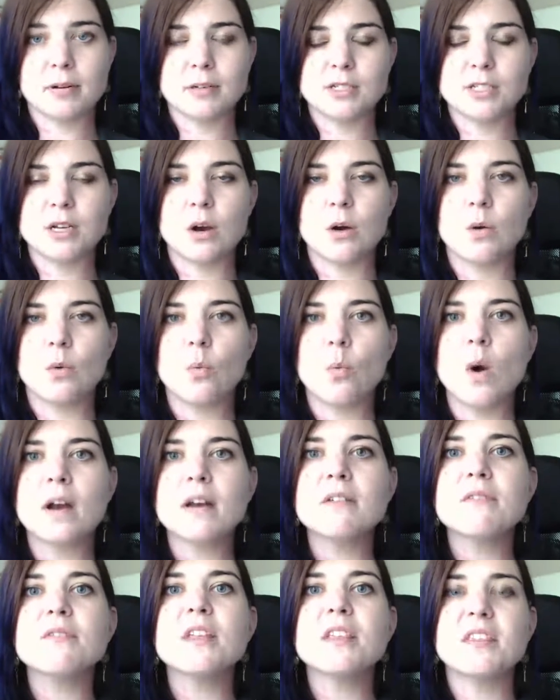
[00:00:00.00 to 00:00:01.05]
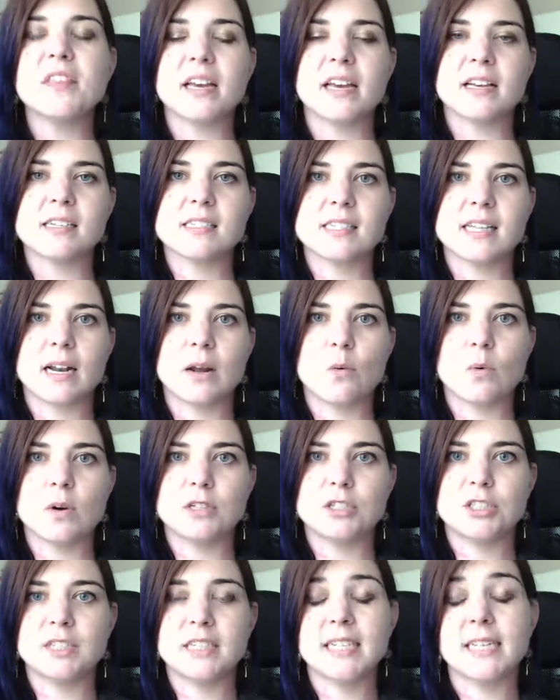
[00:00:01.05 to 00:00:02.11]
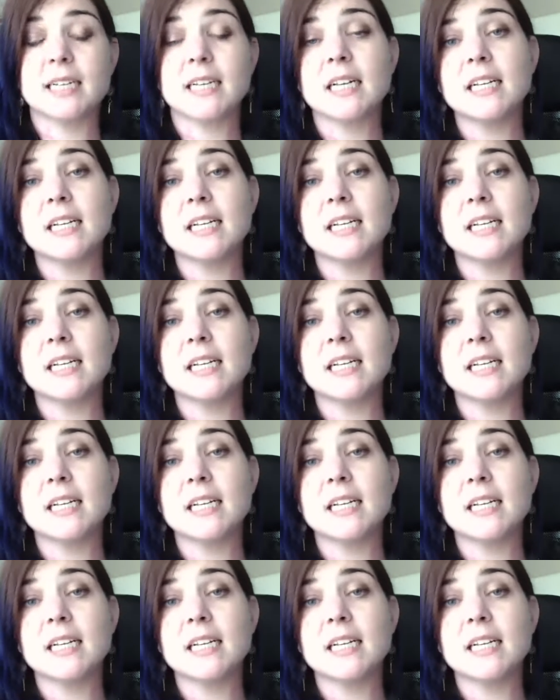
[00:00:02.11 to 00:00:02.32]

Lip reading: So one of the things that I want you to get